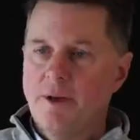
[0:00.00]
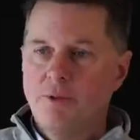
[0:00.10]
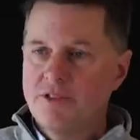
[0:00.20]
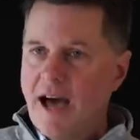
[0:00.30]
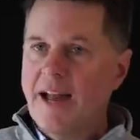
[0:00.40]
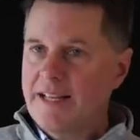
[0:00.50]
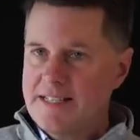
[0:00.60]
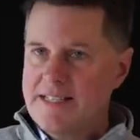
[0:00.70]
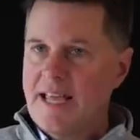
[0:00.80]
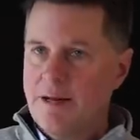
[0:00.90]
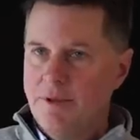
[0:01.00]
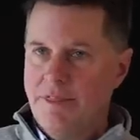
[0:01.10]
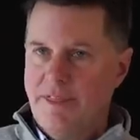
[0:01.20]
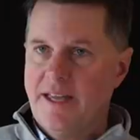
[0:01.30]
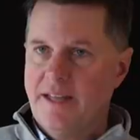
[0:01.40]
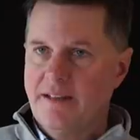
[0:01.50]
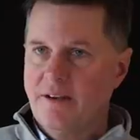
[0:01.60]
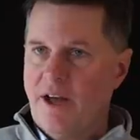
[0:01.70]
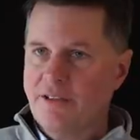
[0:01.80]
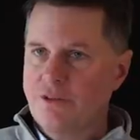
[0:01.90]
it was not a containable thing.
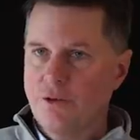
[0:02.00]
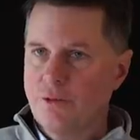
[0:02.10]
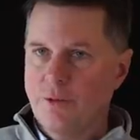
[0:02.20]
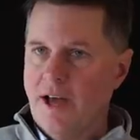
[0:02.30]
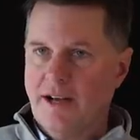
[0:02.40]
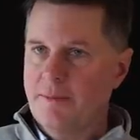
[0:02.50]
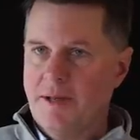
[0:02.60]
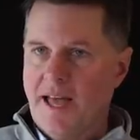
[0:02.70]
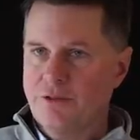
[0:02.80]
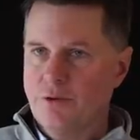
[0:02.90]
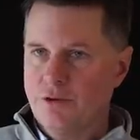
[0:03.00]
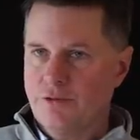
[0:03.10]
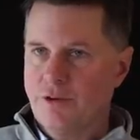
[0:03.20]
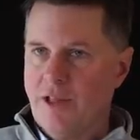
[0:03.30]
Astros were not going to be Astros for